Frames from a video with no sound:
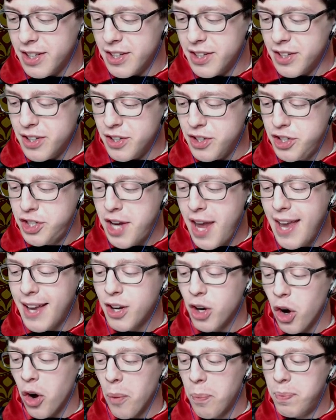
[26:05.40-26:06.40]
Jake
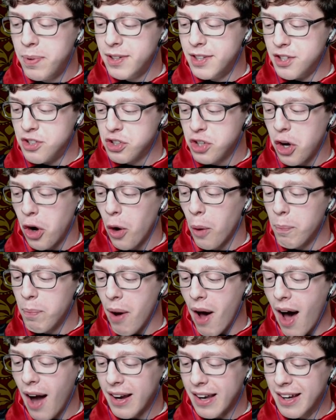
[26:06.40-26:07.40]
opened his coat
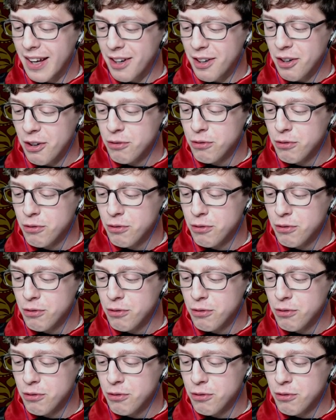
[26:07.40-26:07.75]
pocket,